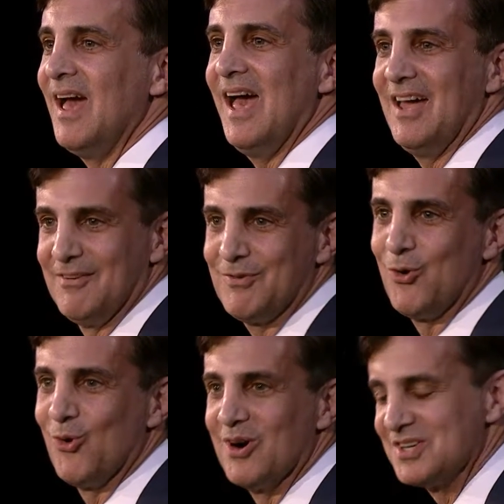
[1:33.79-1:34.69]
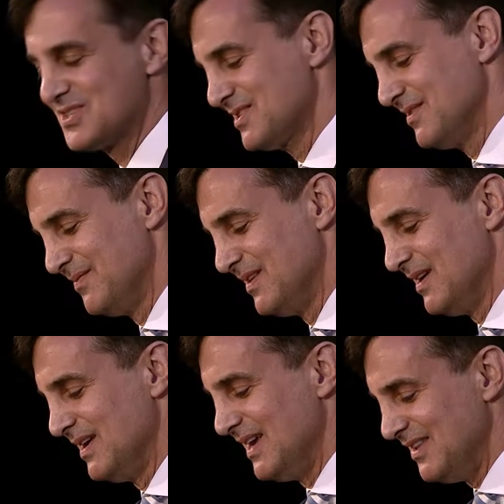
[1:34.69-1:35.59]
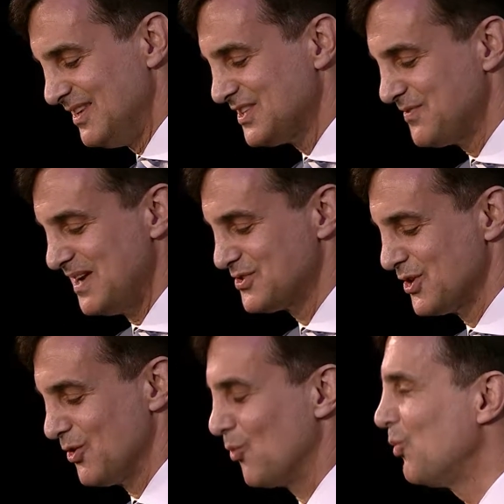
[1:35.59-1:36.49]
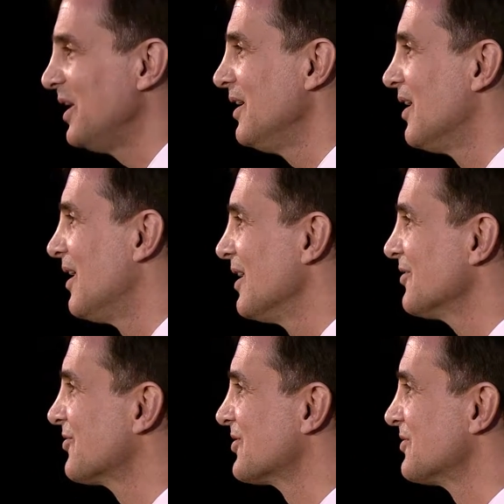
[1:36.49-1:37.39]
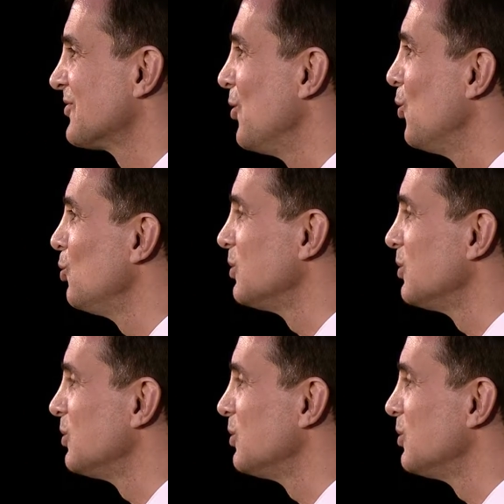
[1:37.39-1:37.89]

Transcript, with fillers: And of course, in this venture, we are so